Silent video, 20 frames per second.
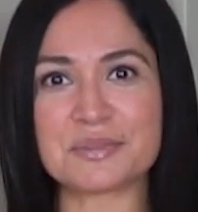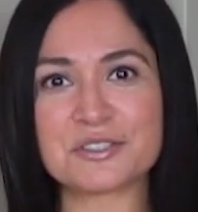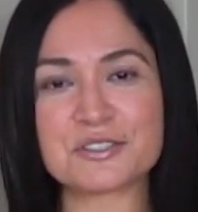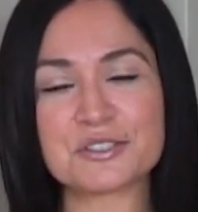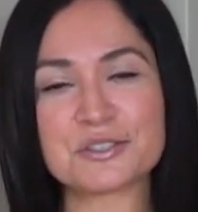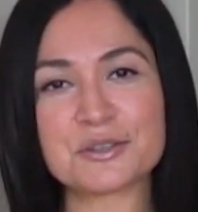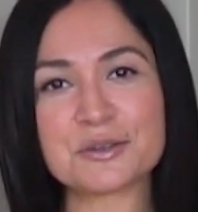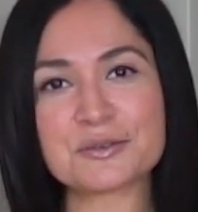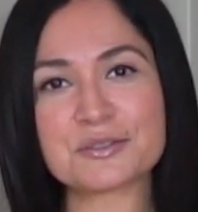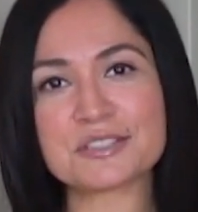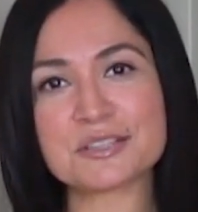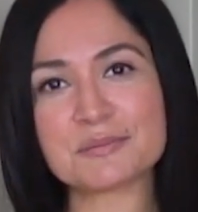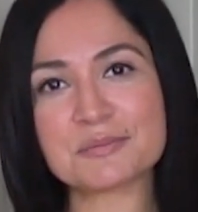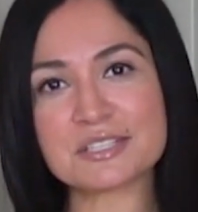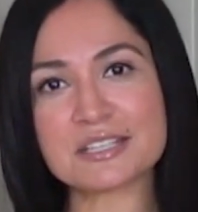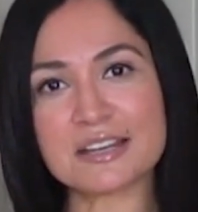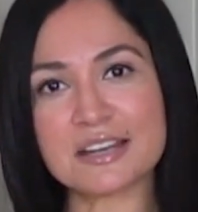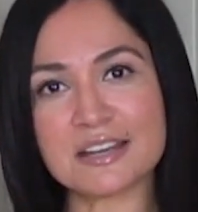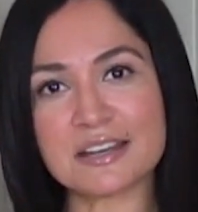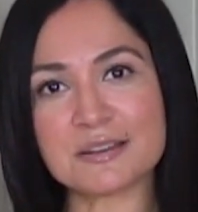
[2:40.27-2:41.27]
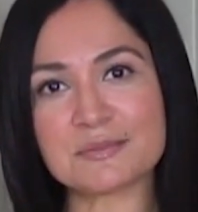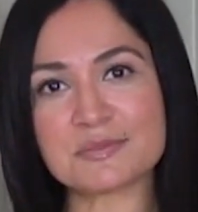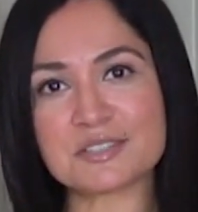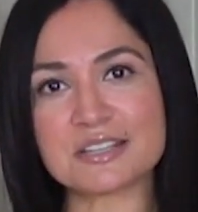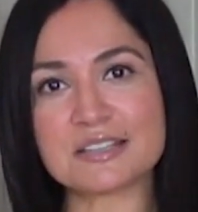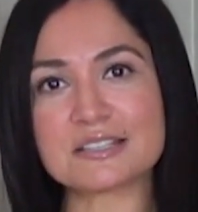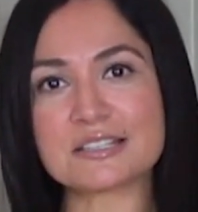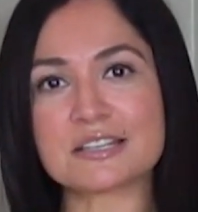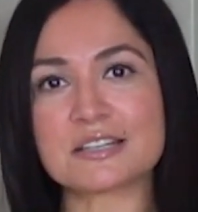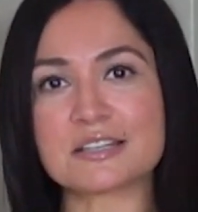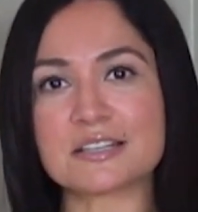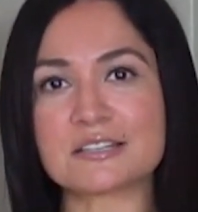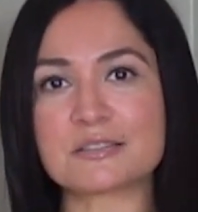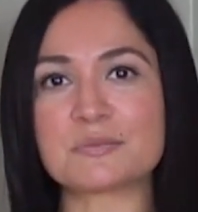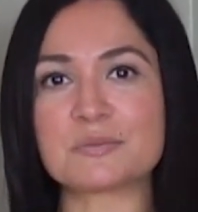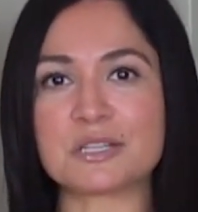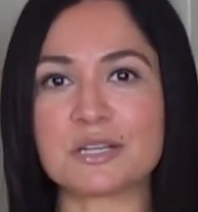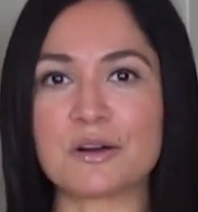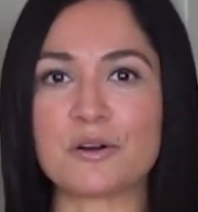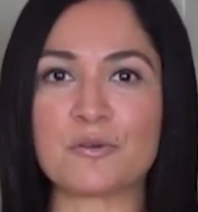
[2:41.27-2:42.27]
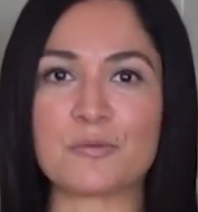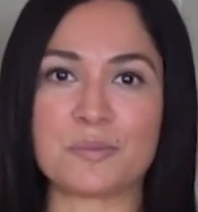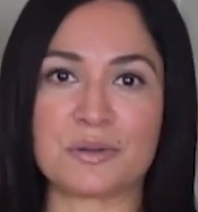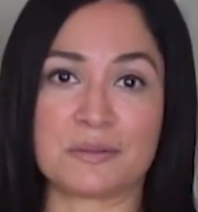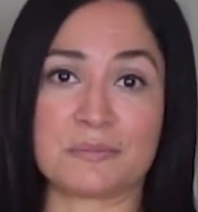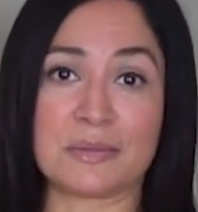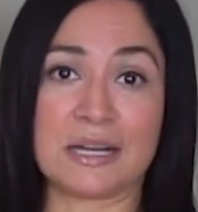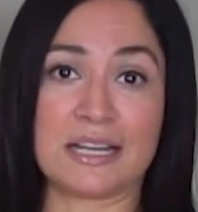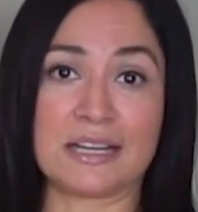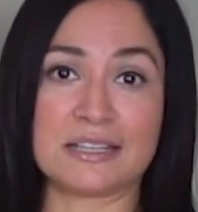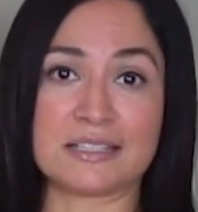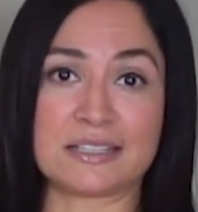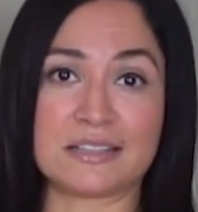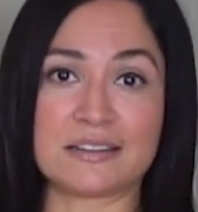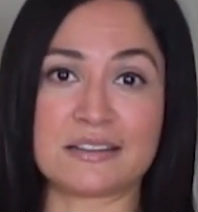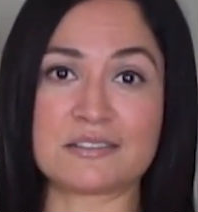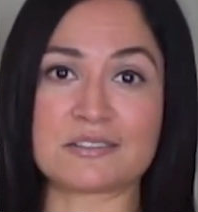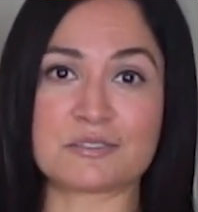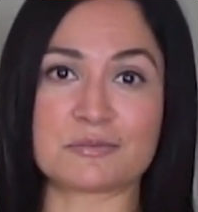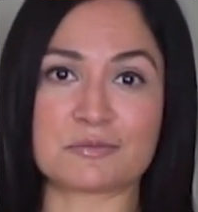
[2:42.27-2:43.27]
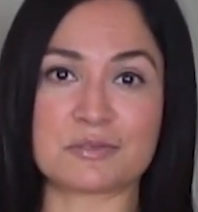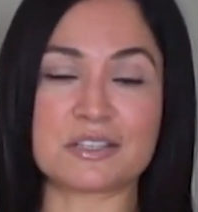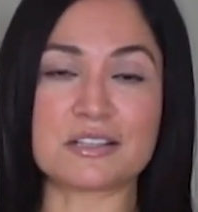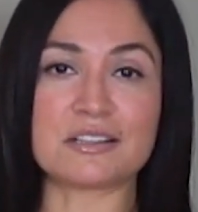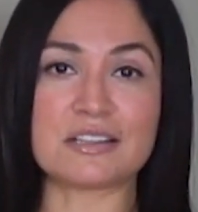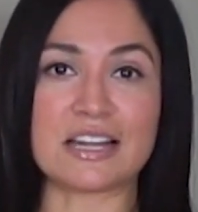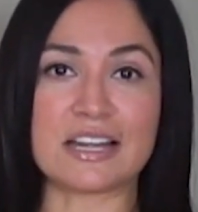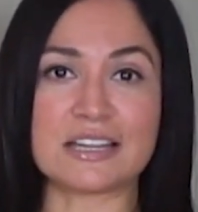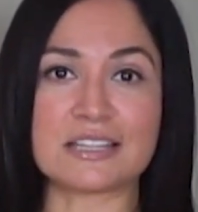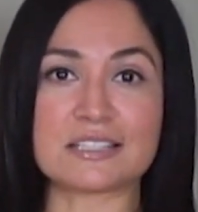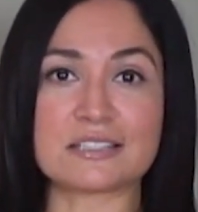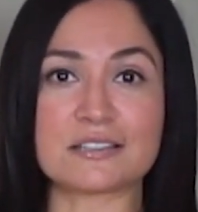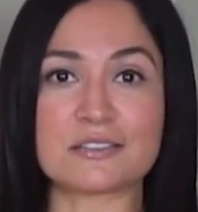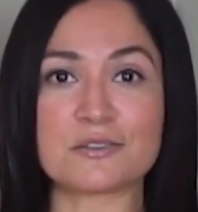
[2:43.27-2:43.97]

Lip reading: But sometimes it's good to be open-minded and to realize,